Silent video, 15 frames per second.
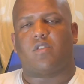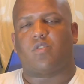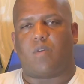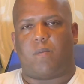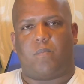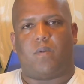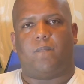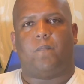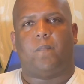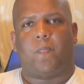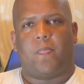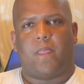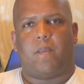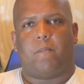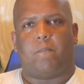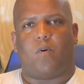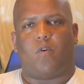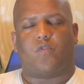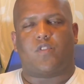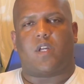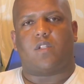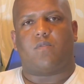so I put both
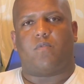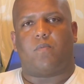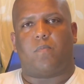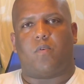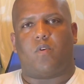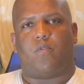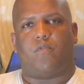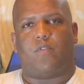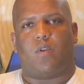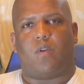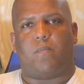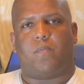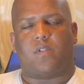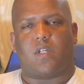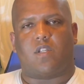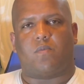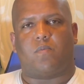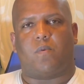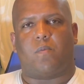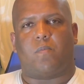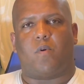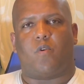sizes for both. You know, put sizes
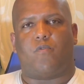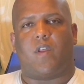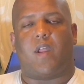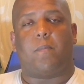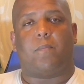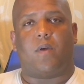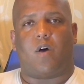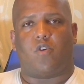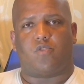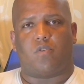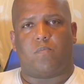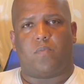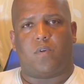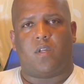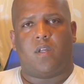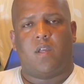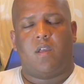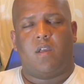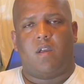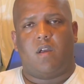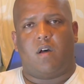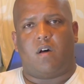for both, and I also put
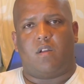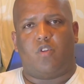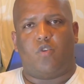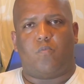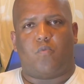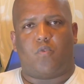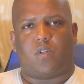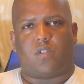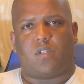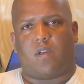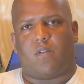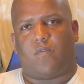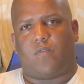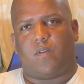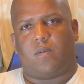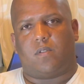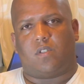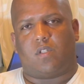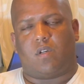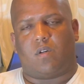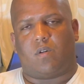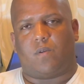newborn stuff.
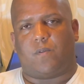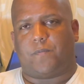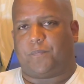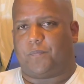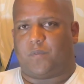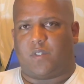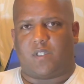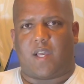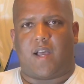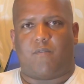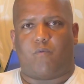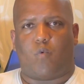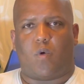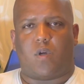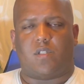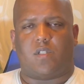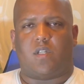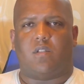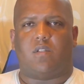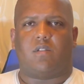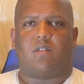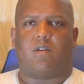So because I have
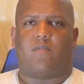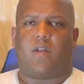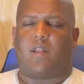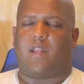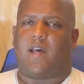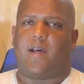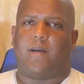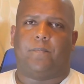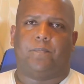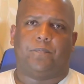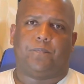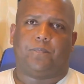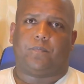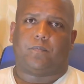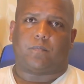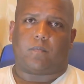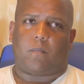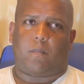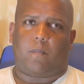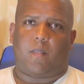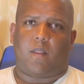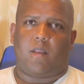onesies and stuff like that.
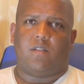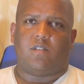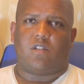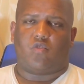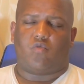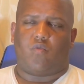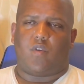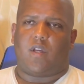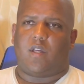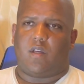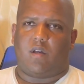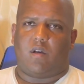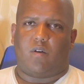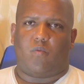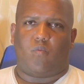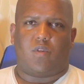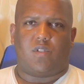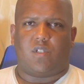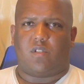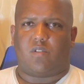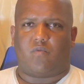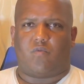This is great.
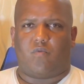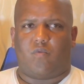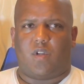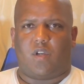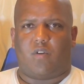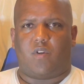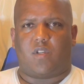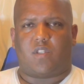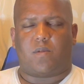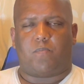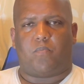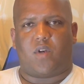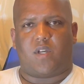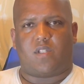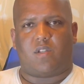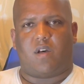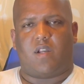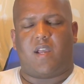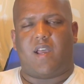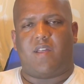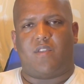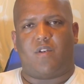Onesies really great to press
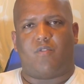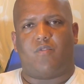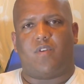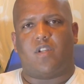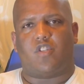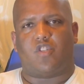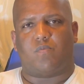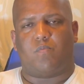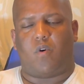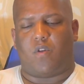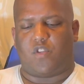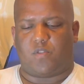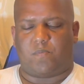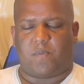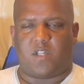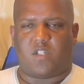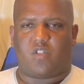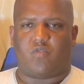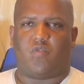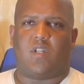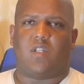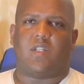on, and they're really small. The space
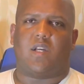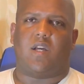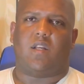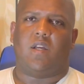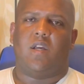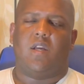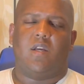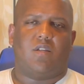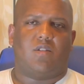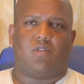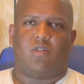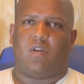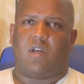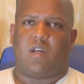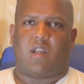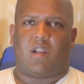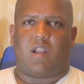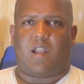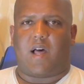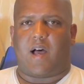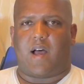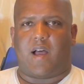is really tiny, so you can get a
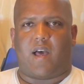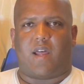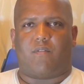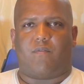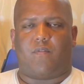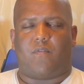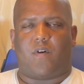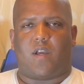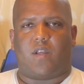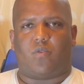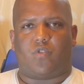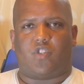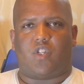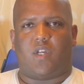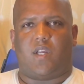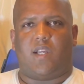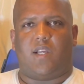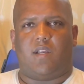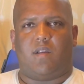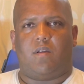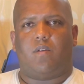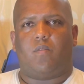lot out of a vinyl sheet
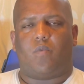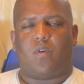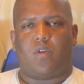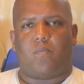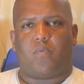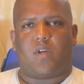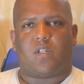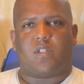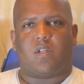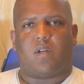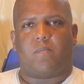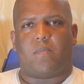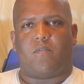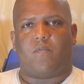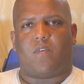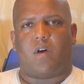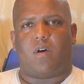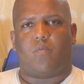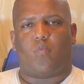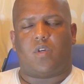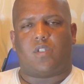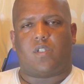when you're pressing up
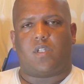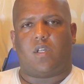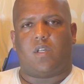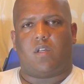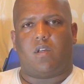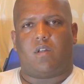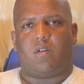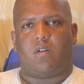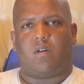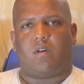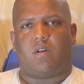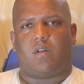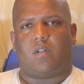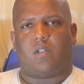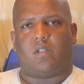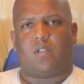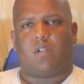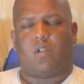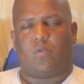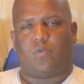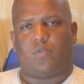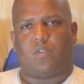on onesie on
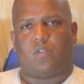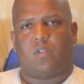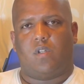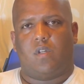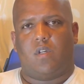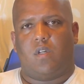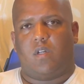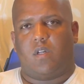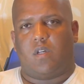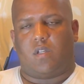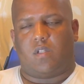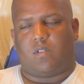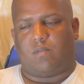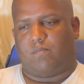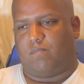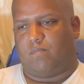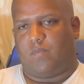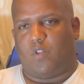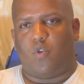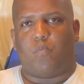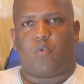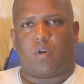clothes, on
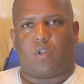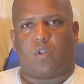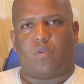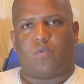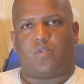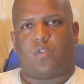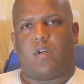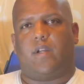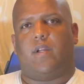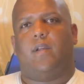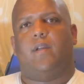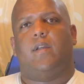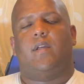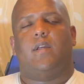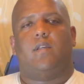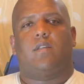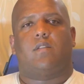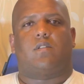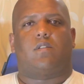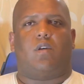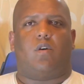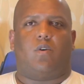newborn clothes. Sorry.
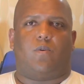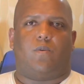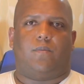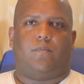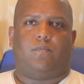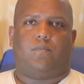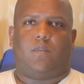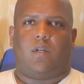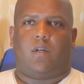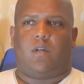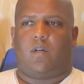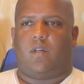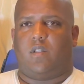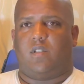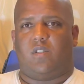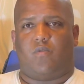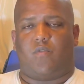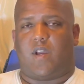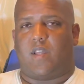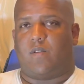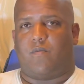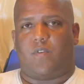So this is a
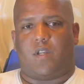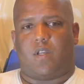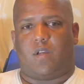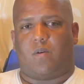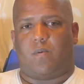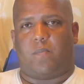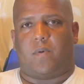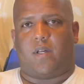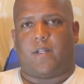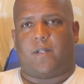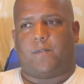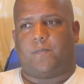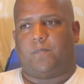random video, but